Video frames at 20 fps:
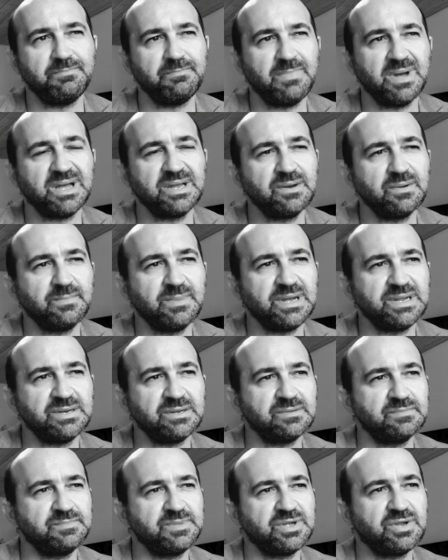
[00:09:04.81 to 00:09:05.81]
or might
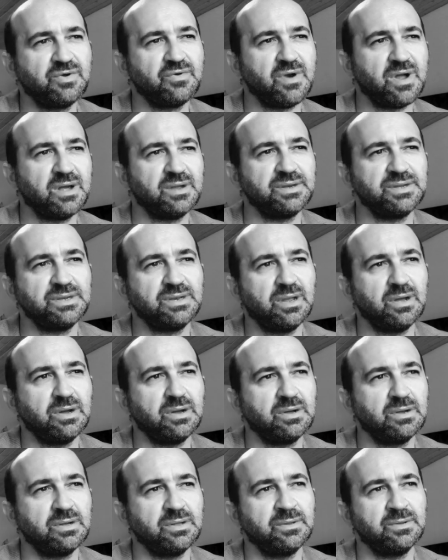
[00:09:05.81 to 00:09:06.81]
not be grounded
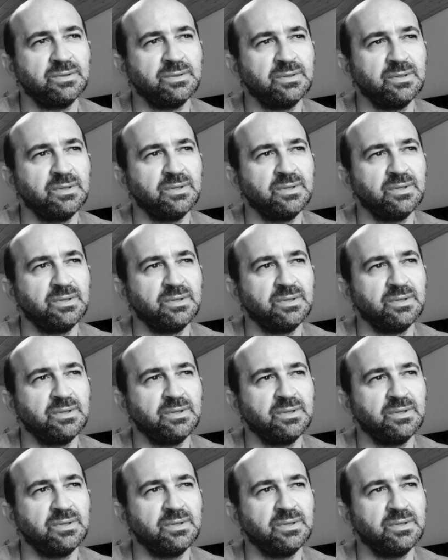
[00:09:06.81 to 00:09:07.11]
on